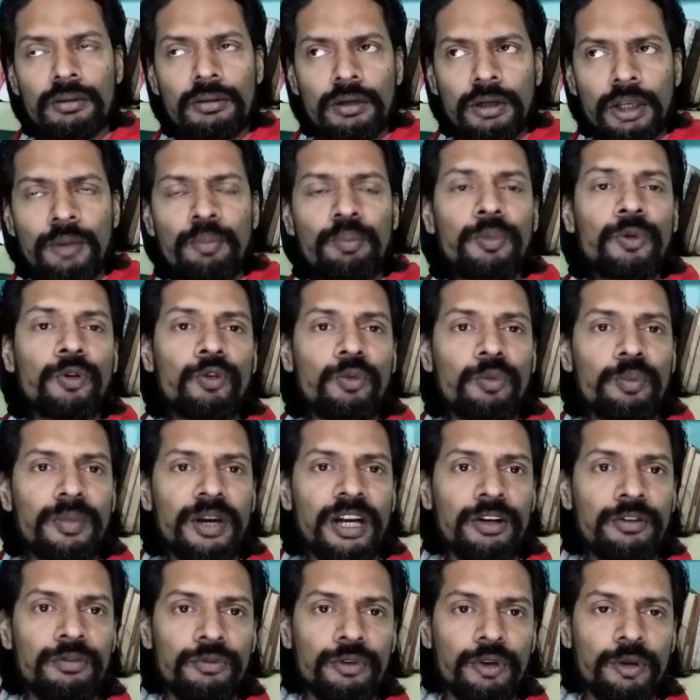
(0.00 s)

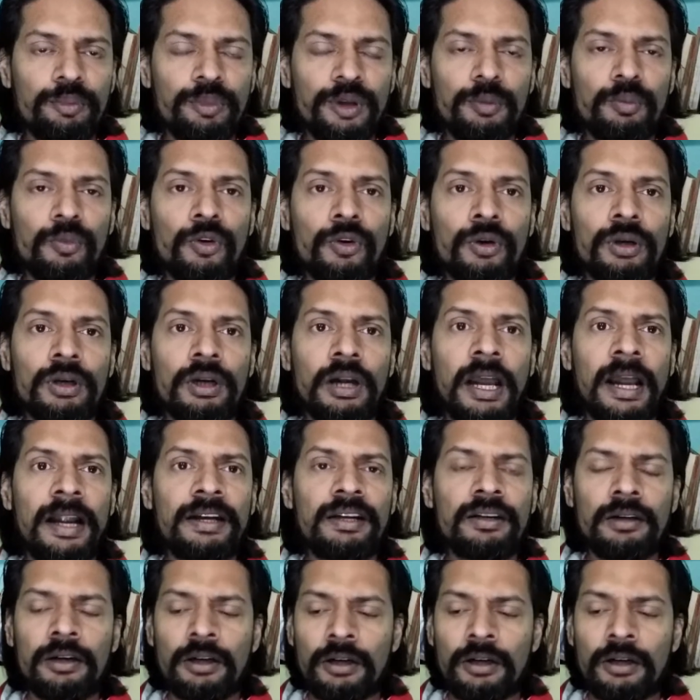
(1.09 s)
improvement would be more. And